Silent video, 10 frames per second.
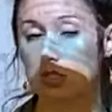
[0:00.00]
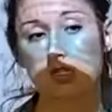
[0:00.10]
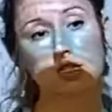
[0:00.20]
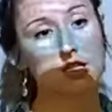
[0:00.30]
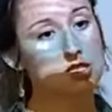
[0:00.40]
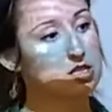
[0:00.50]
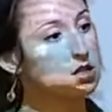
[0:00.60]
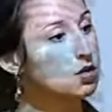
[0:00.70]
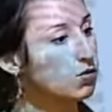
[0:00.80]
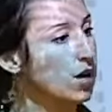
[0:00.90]
Does he
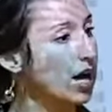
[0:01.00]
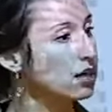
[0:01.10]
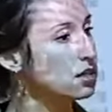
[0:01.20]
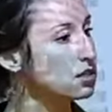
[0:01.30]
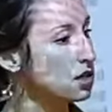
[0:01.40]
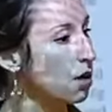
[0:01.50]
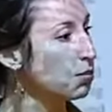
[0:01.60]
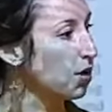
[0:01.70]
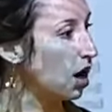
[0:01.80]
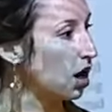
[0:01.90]
still find
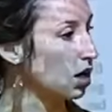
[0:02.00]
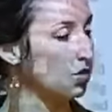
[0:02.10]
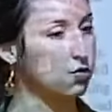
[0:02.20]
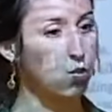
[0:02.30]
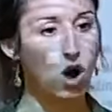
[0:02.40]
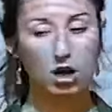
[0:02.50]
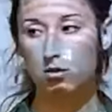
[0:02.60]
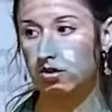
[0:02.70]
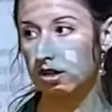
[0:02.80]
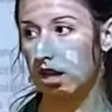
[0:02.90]
some part of Walk
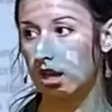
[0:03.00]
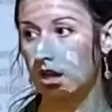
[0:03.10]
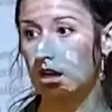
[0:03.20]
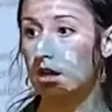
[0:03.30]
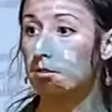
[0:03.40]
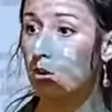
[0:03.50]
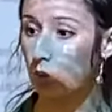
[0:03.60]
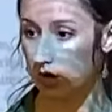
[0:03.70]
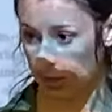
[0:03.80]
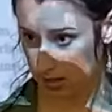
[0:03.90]
with Yan
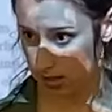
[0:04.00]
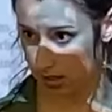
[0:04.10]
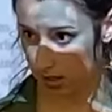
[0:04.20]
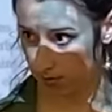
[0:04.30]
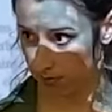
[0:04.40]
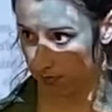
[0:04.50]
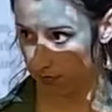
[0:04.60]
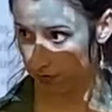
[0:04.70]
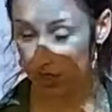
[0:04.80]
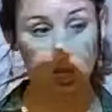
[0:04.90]
important to him?
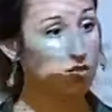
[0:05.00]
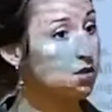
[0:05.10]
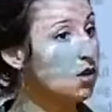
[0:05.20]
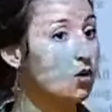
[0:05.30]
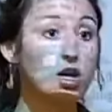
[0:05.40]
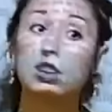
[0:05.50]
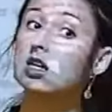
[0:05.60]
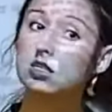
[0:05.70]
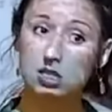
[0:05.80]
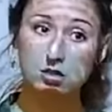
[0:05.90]
Even though he
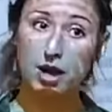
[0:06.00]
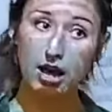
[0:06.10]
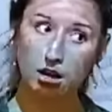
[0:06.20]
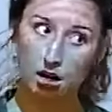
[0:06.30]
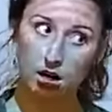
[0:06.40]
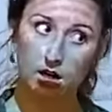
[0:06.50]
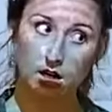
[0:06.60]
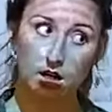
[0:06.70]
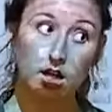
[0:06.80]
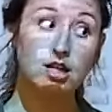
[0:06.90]
thinks he's better,
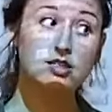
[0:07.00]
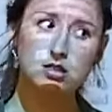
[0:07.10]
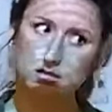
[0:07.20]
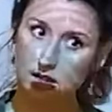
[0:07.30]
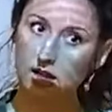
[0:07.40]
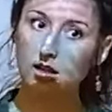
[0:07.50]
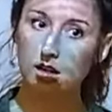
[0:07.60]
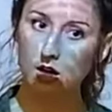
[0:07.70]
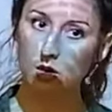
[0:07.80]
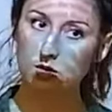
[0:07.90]
he's still taking
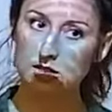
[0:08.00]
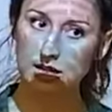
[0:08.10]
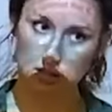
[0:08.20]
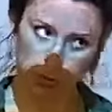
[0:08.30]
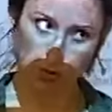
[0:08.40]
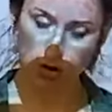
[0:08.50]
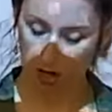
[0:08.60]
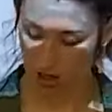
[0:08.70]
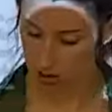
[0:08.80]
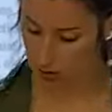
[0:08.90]
notes. That's important.